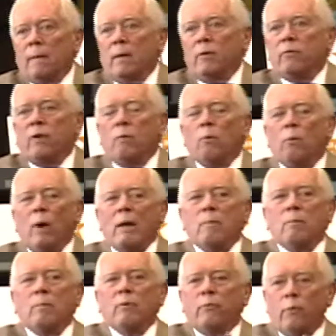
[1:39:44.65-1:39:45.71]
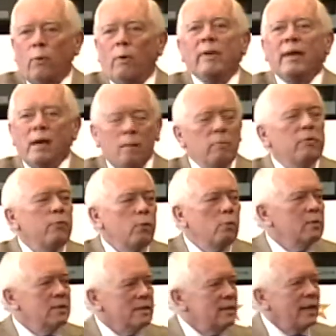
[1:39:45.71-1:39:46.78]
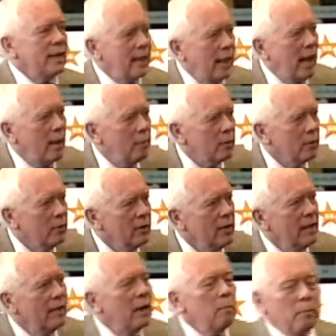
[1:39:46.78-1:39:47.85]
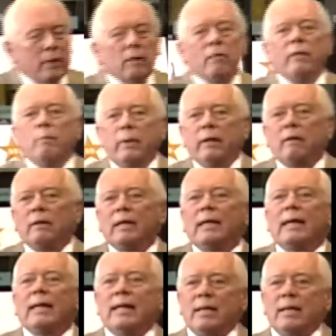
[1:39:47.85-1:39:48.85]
You say, well, wait, before, yeah, before it was a state capitol. They build the building and